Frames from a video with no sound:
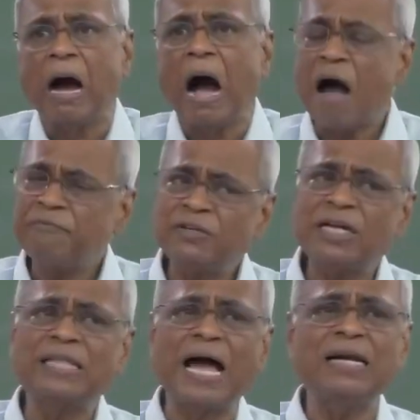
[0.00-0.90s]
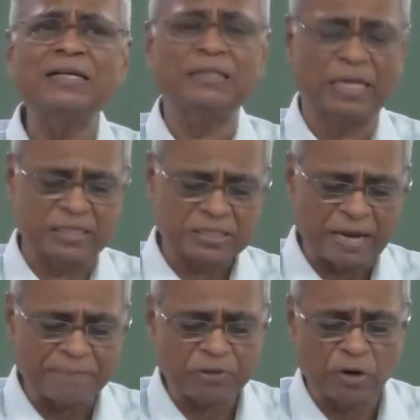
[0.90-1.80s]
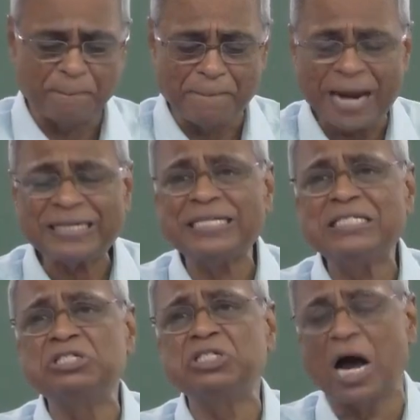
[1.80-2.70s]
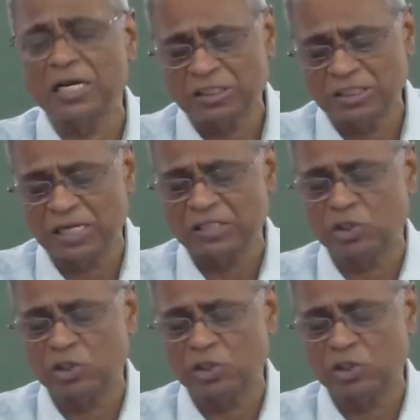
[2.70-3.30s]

After that, there is a chapter on battery charging and